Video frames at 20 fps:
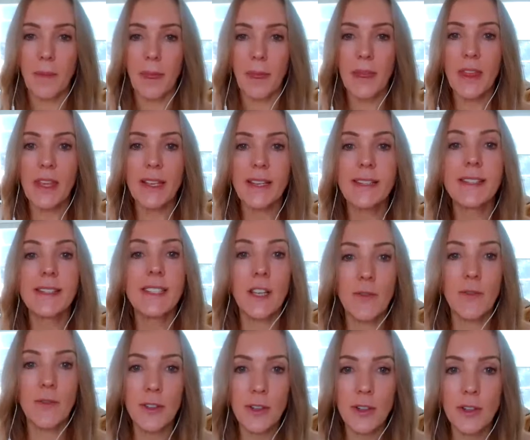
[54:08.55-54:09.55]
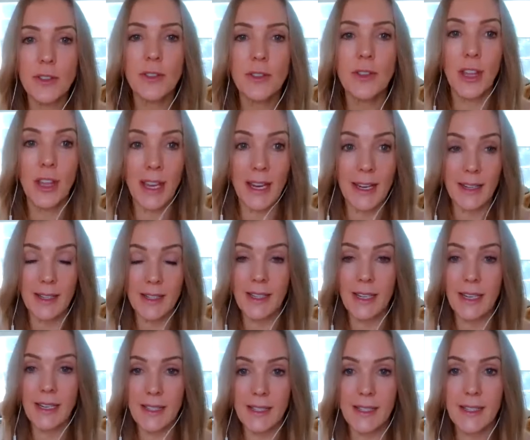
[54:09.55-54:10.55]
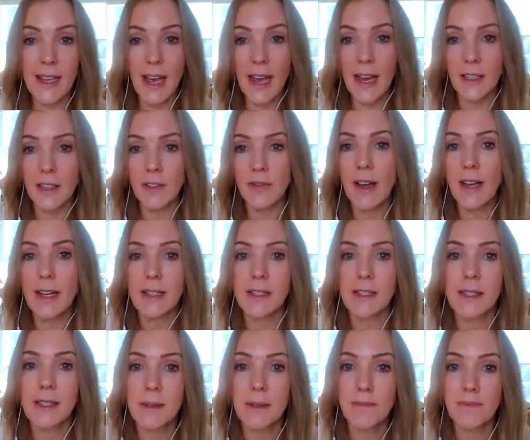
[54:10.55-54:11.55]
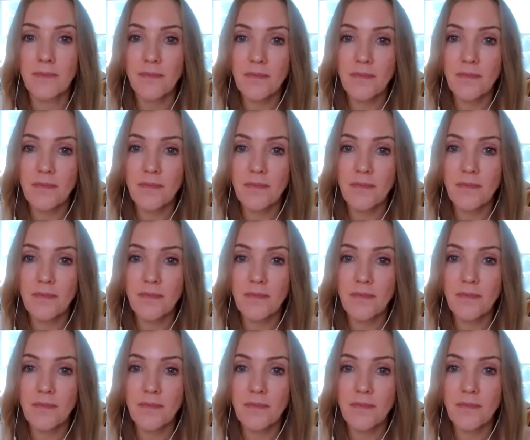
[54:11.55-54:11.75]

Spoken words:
these difficult things inside of us?